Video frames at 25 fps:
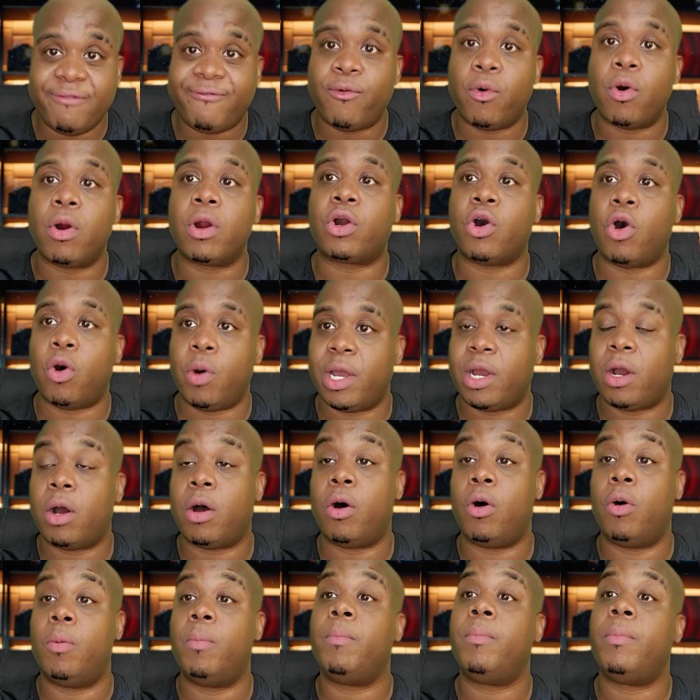
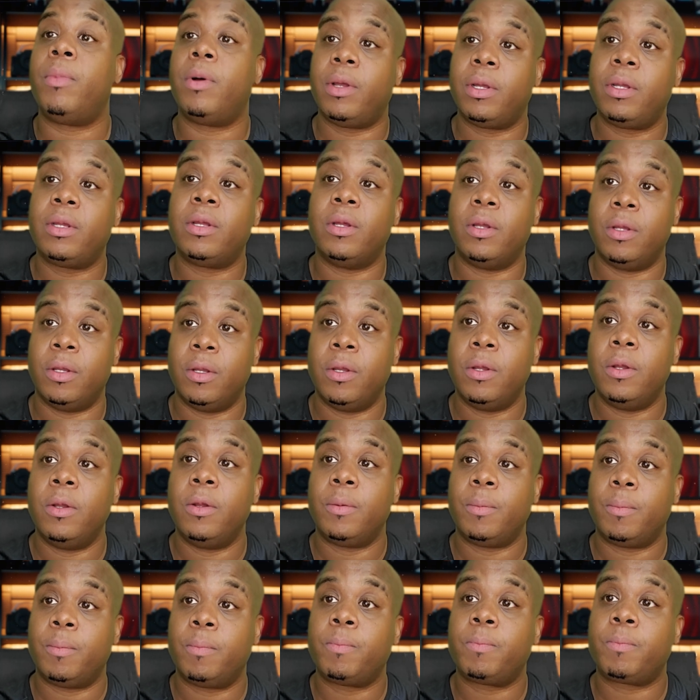Yeah, this is to
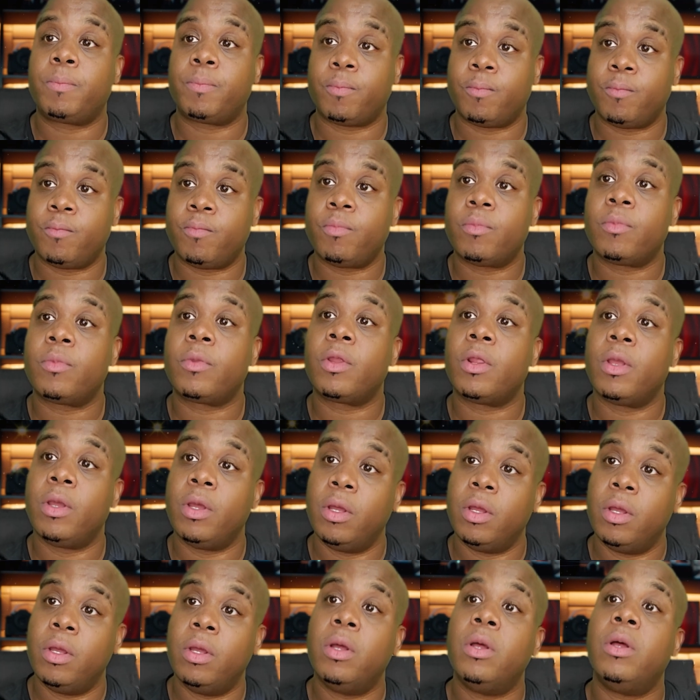shake off
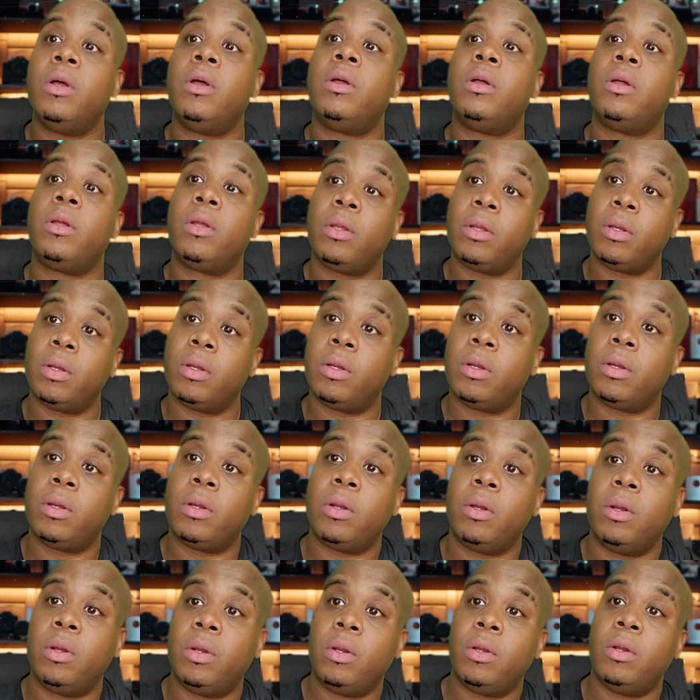spirits that might
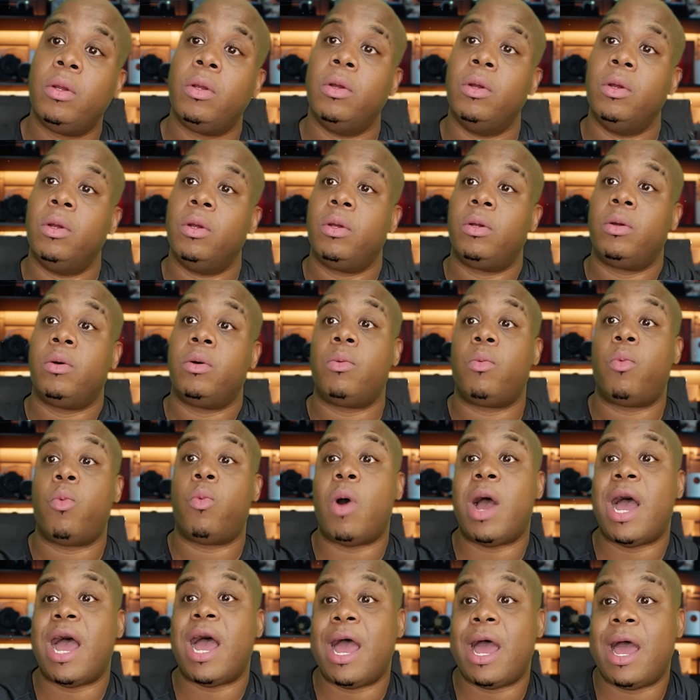follow you,
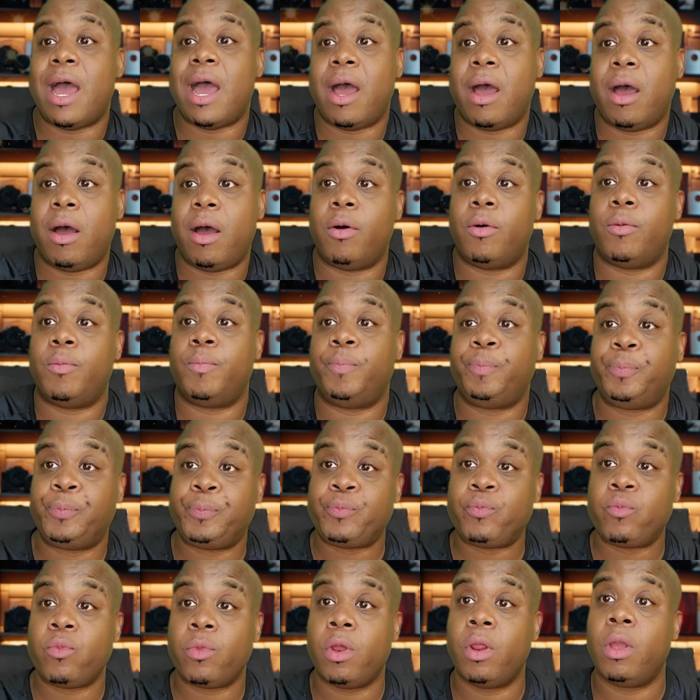particularly
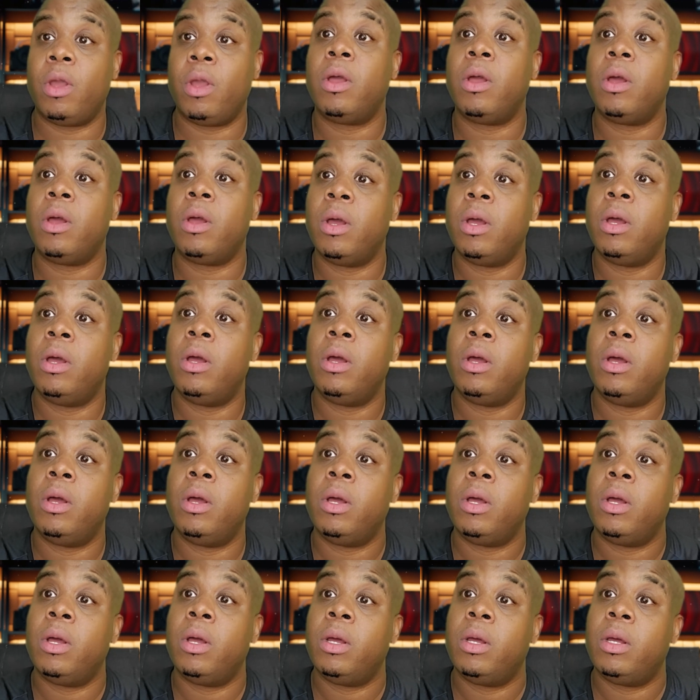once connected to
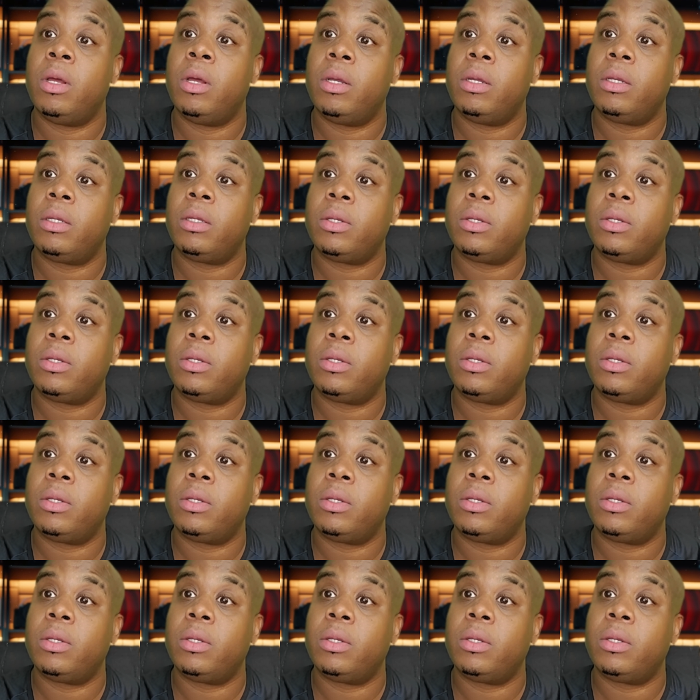death.